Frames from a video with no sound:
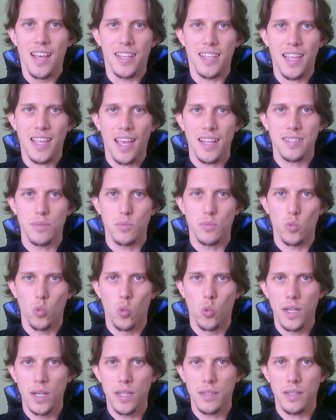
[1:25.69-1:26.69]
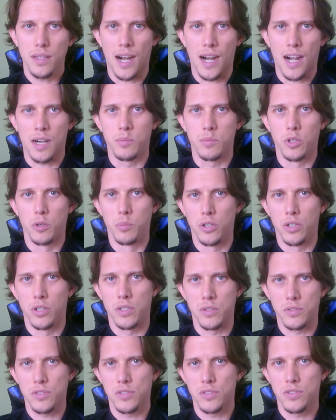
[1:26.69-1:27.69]
get 1 armor
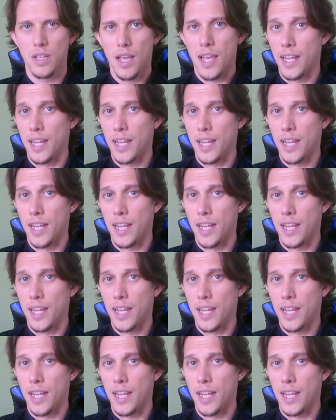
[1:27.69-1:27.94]
bonus.